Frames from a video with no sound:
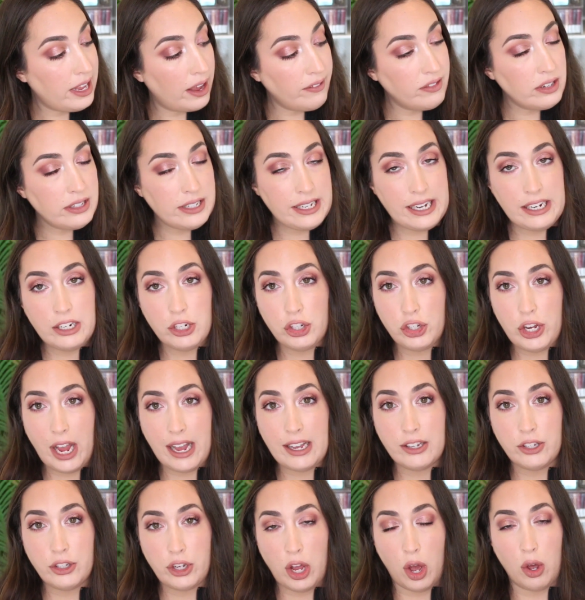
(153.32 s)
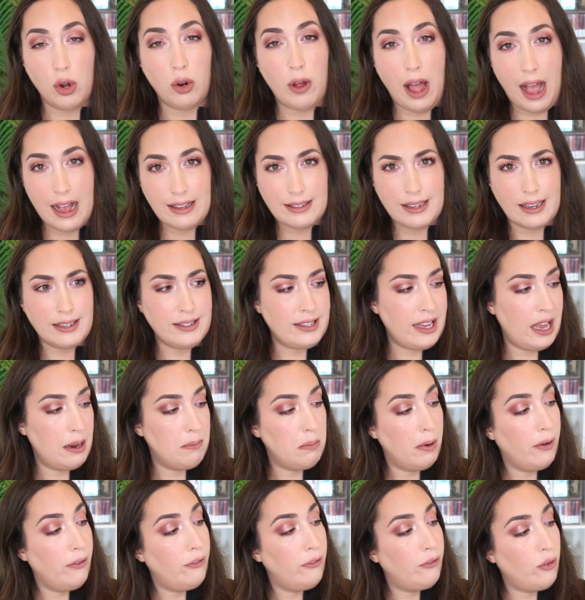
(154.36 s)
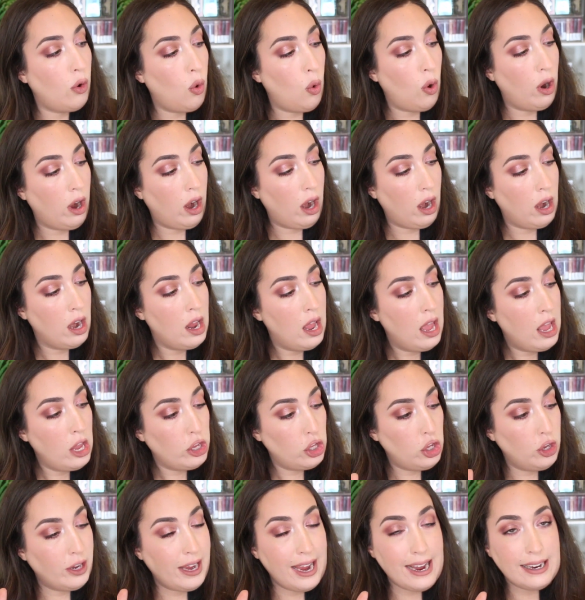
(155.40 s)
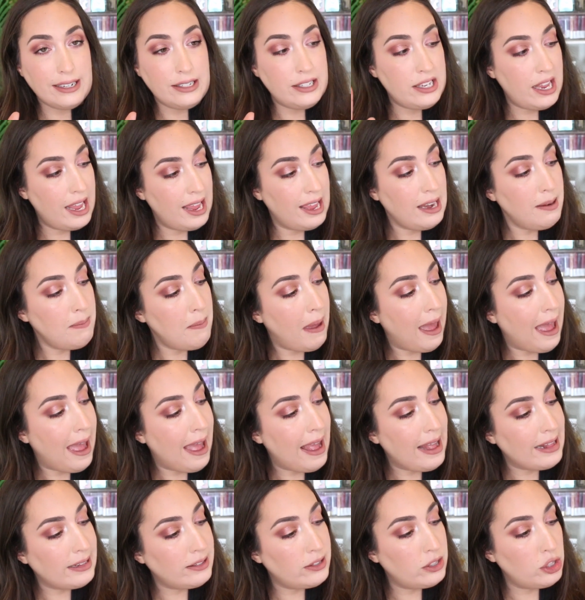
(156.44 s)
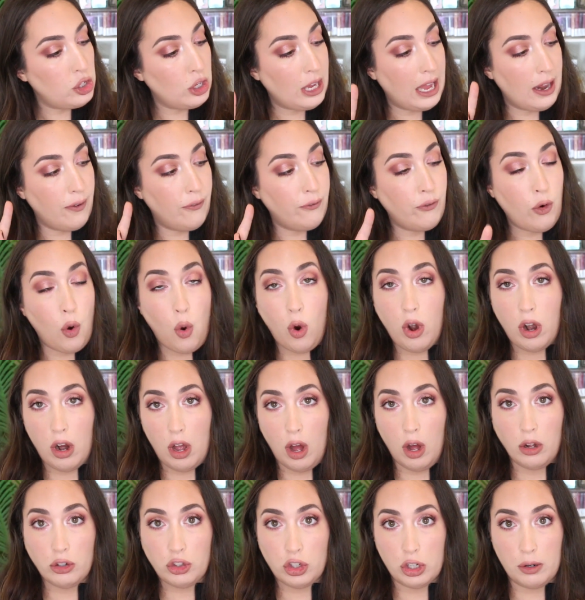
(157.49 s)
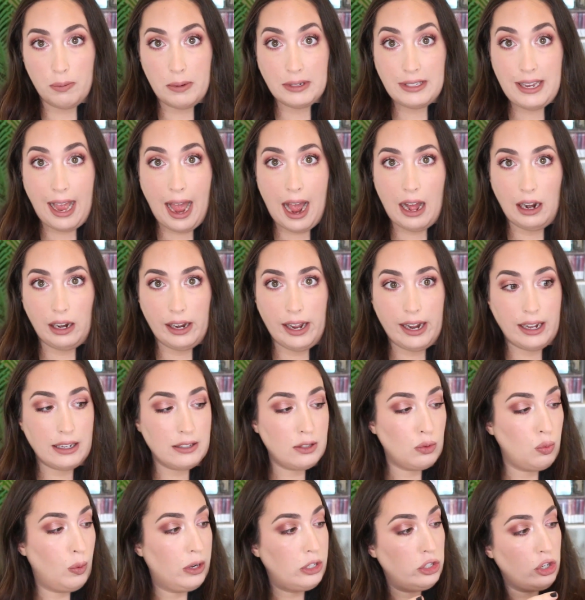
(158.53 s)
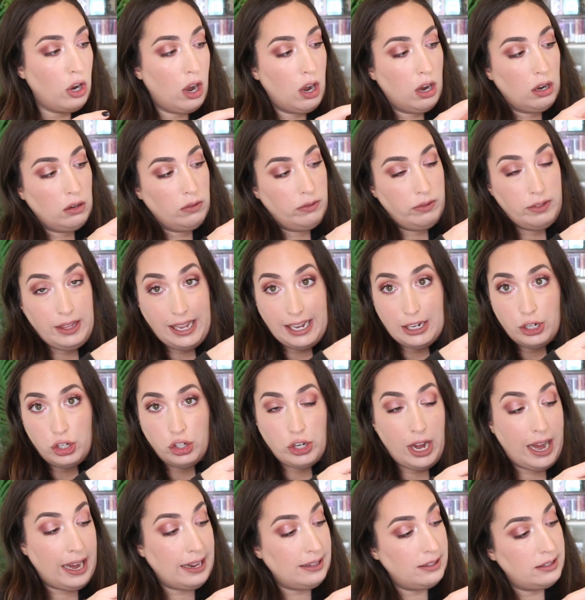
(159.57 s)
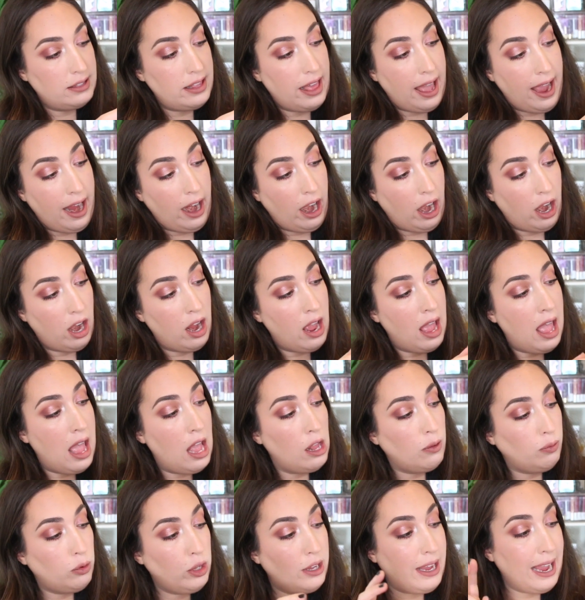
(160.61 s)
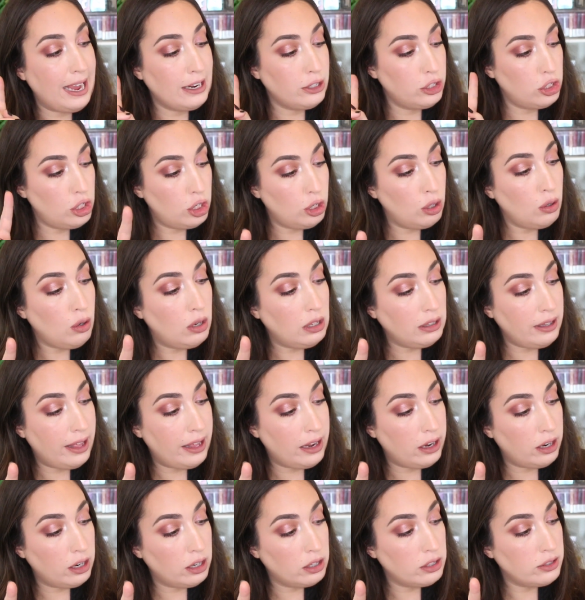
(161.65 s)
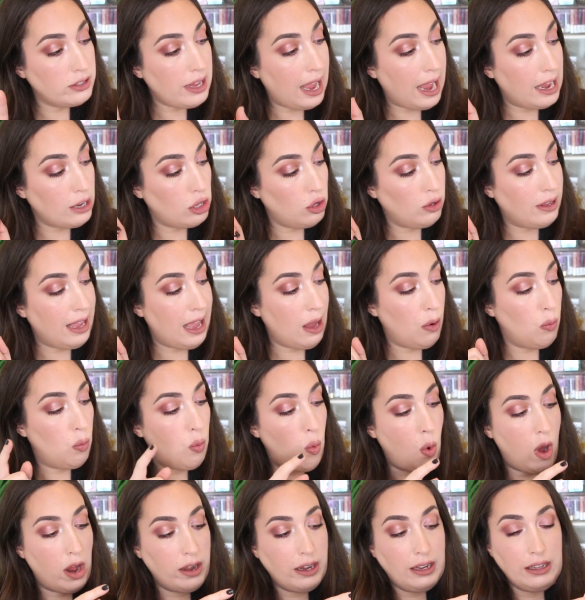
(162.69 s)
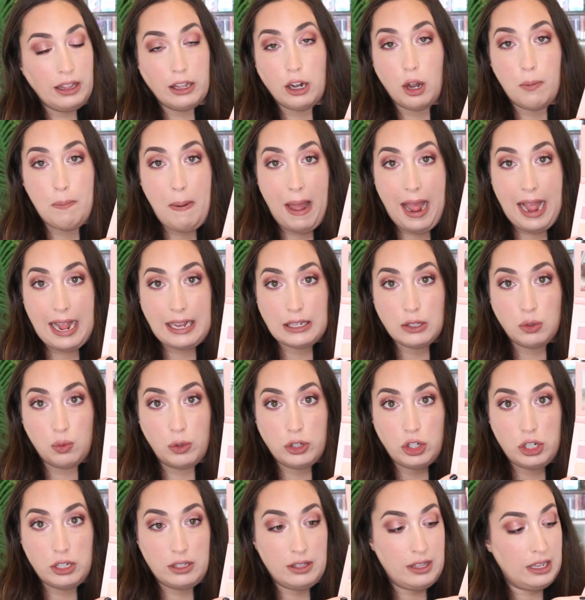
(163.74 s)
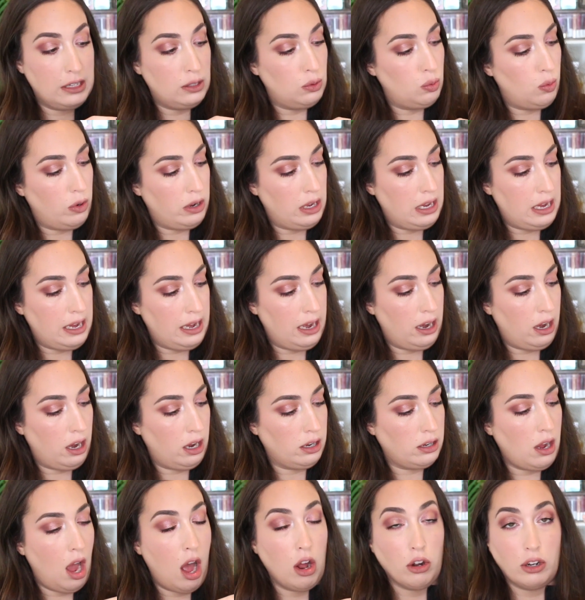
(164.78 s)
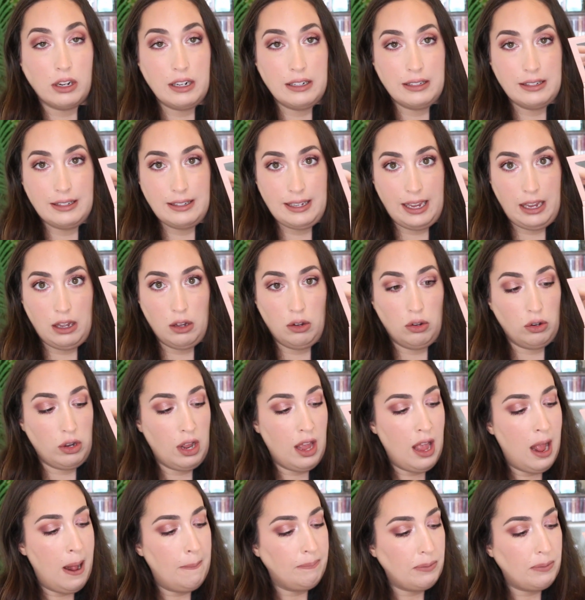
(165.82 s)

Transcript: 17 shades total, as I said before. You get 10 mattes, you get four ultra metallics, which are these shades there. You get two glitters and you get one glitter base, which is this one here called Concealed.